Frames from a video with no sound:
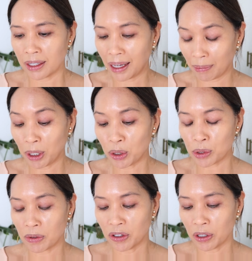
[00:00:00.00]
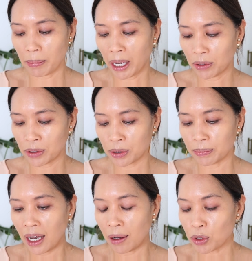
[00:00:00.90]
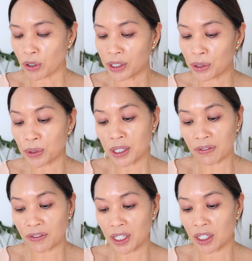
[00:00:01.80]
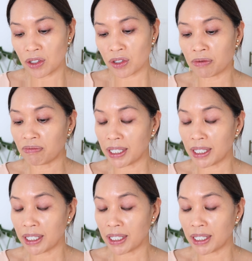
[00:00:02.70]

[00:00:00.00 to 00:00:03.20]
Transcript: Yeah, micro spherical powders. Um, translucent finish,